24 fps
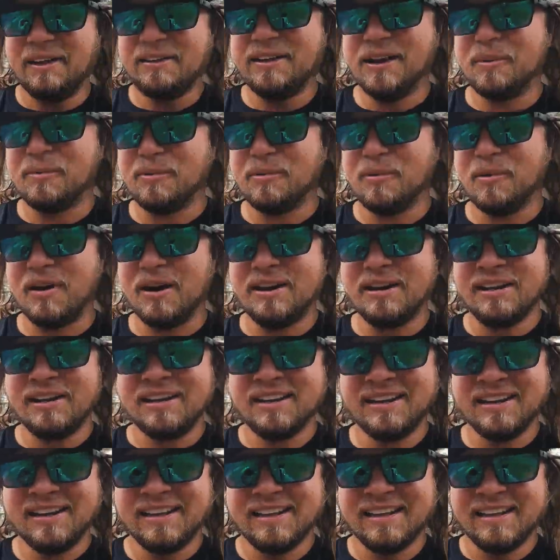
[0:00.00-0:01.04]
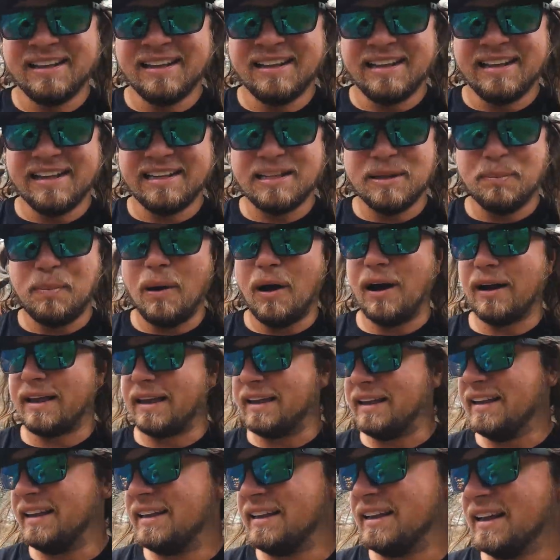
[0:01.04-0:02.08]
number one, in the
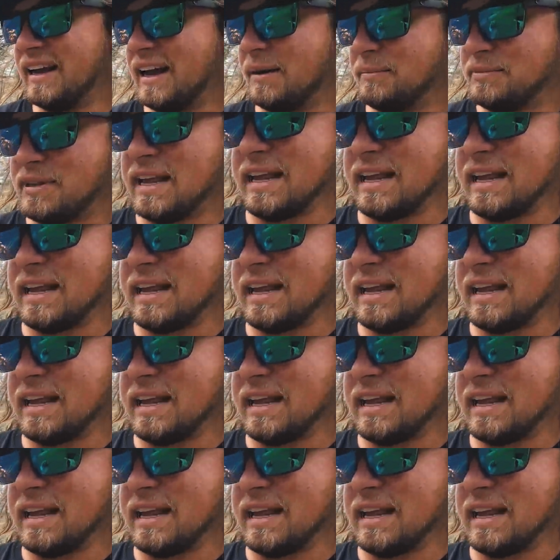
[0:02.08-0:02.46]
pocket, I'm